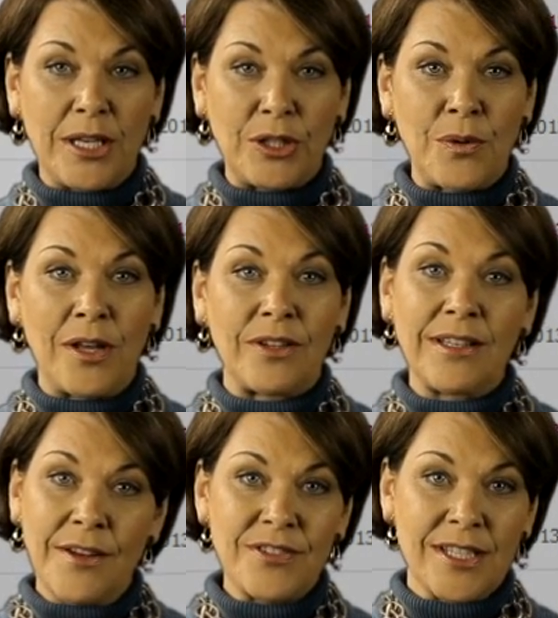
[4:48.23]
menu on the
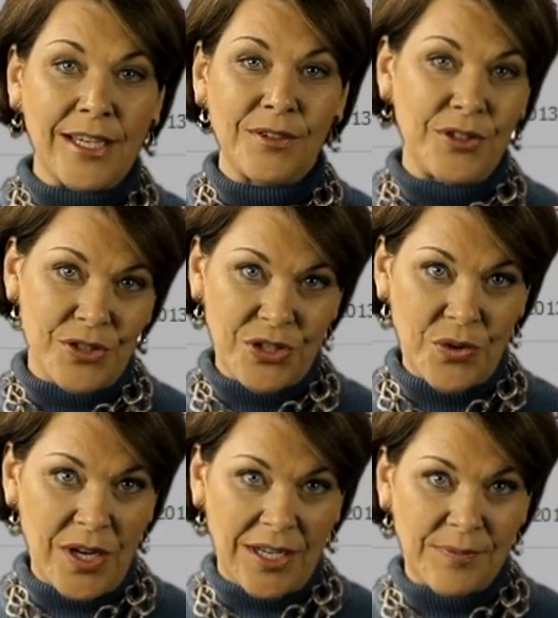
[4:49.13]
left side of your
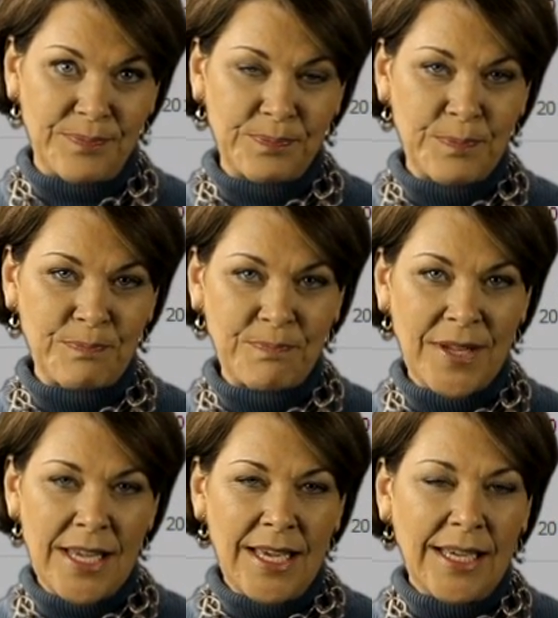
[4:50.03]
screen.
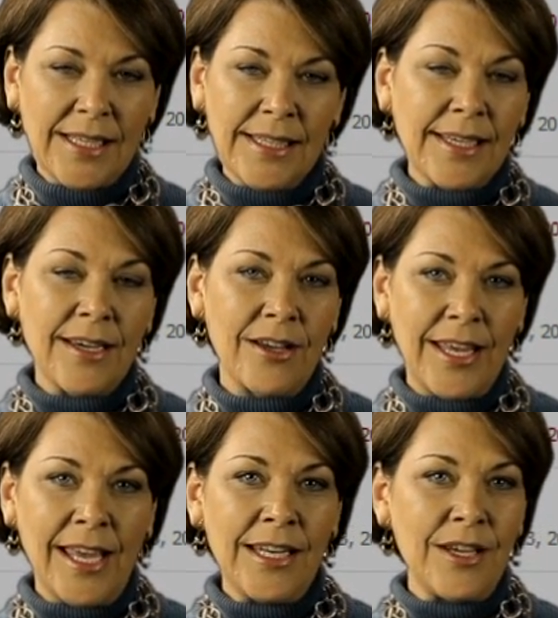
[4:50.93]
Clicking on
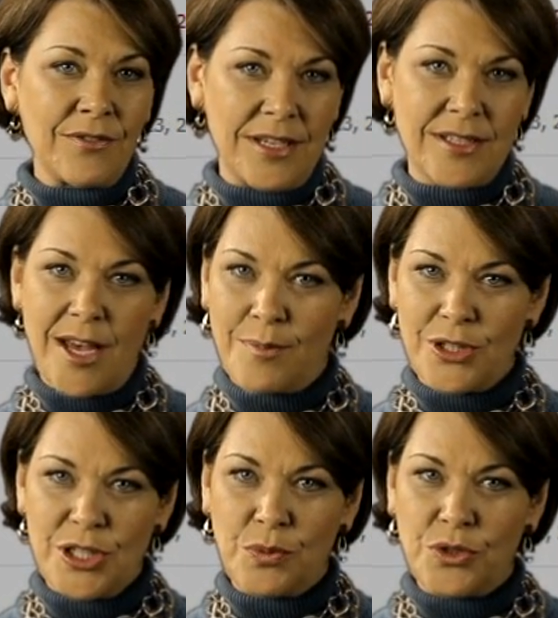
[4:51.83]
any of these
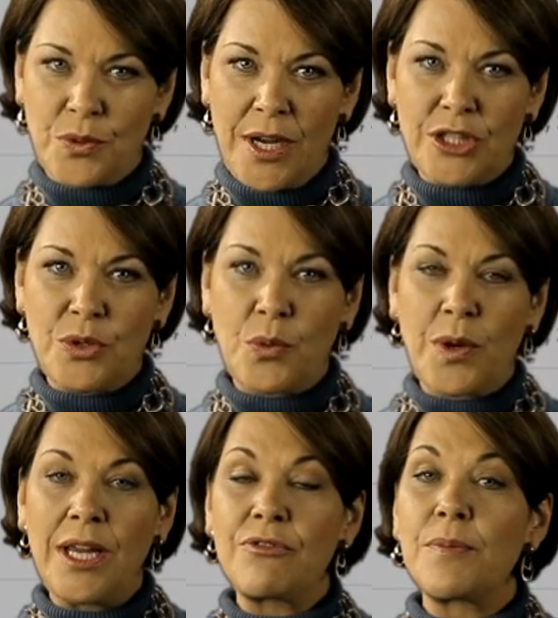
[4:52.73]
options will direct you
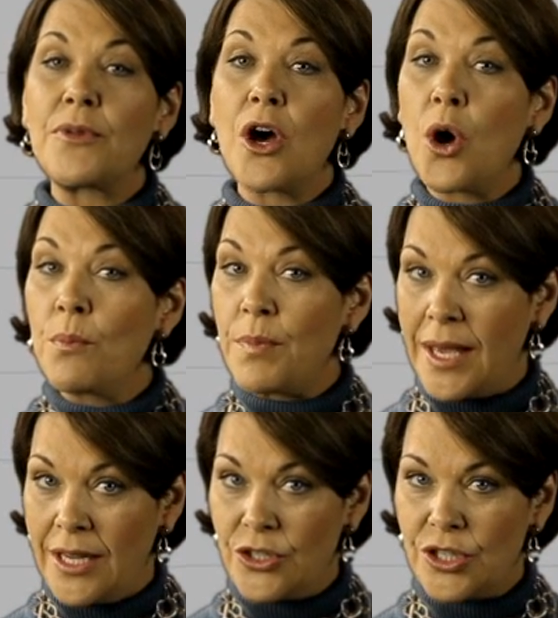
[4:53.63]
away from the home
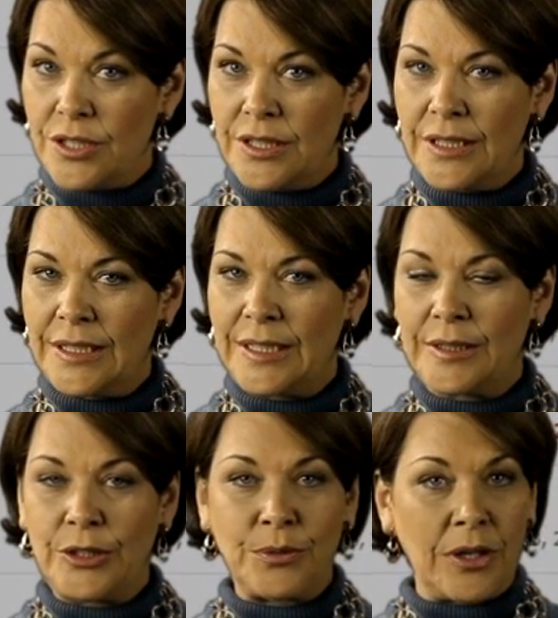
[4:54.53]
page.
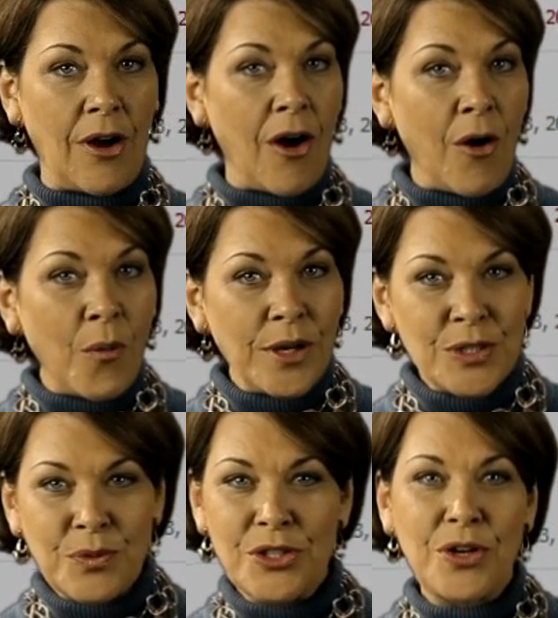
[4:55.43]
You can
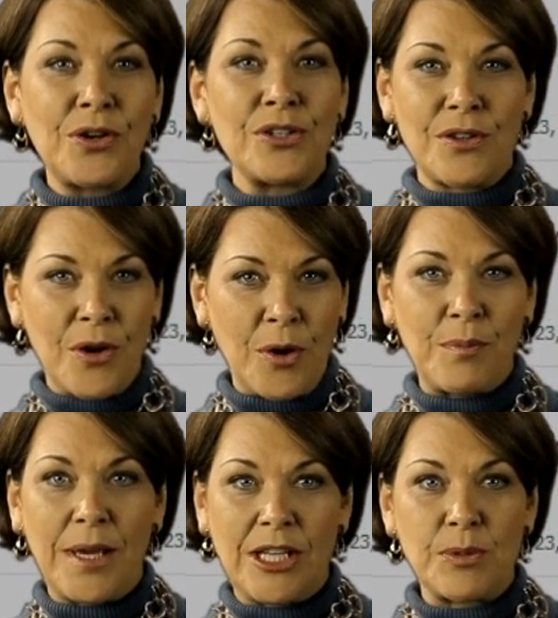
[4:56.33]
always return to the
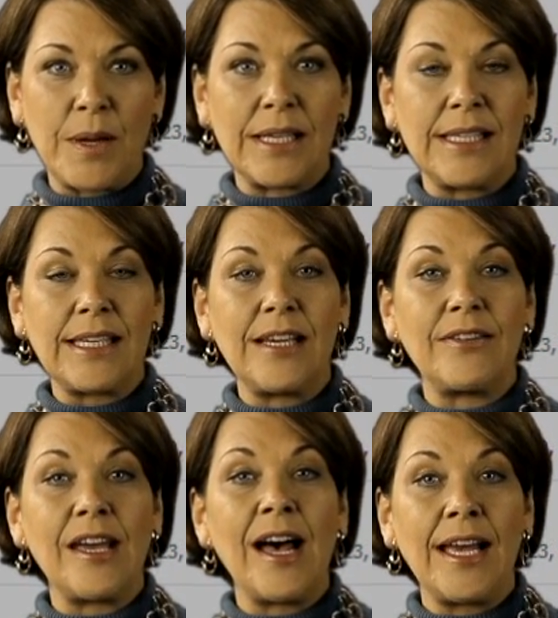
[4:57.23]
home page by clicking
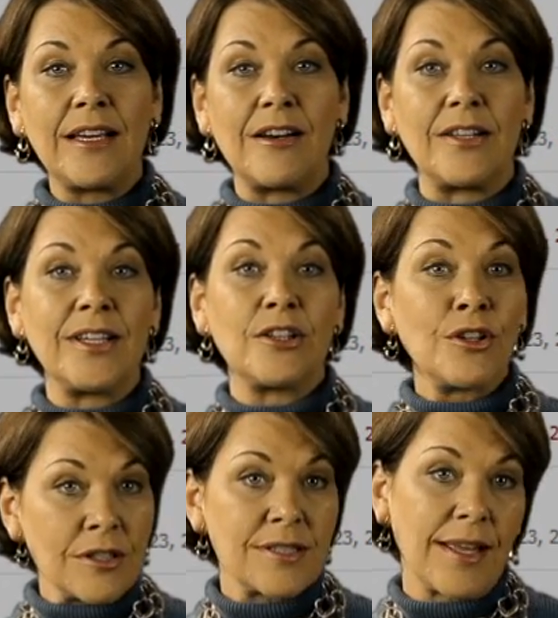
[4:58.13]
on the icon that
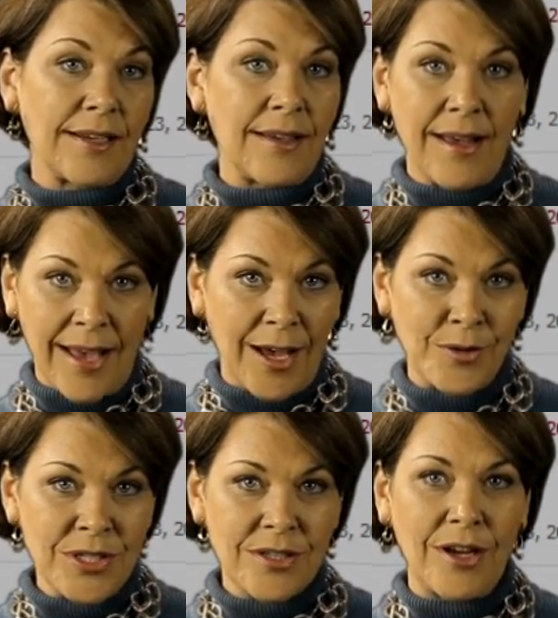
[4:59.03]
looks like a
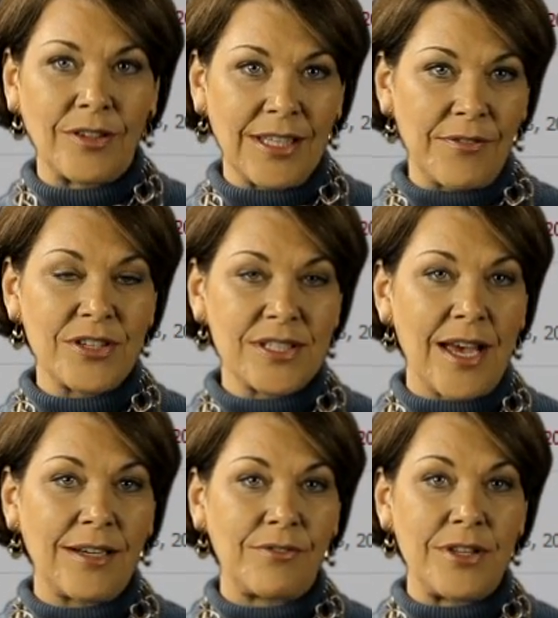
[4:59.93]
house on the left
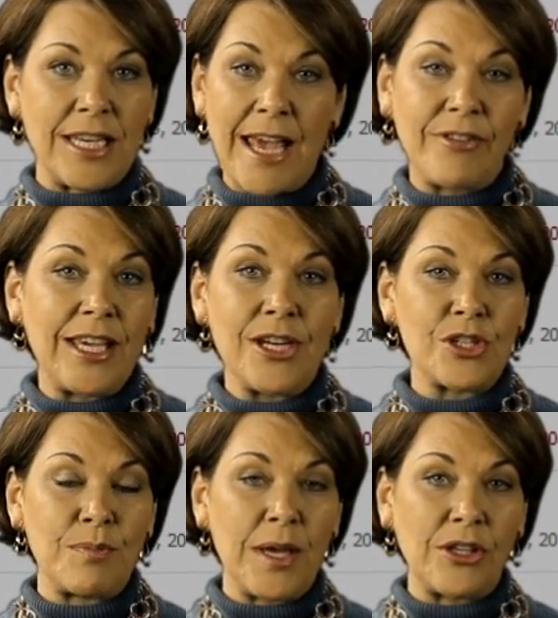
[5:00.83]
side of the
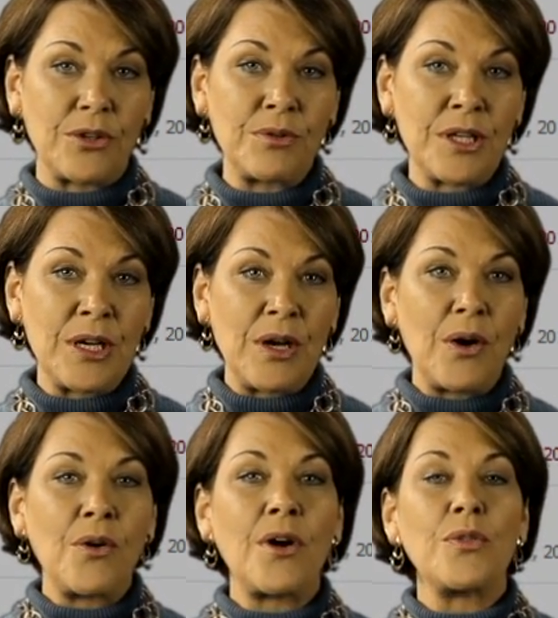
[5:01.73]
navigation menu
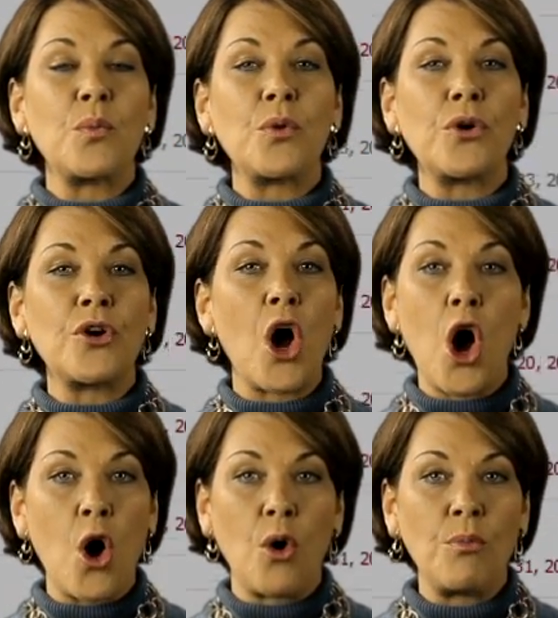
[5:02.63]
or on the word
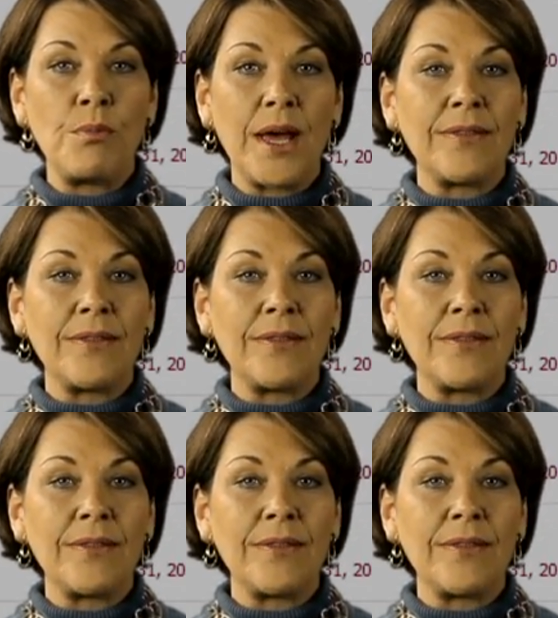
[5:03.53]
Home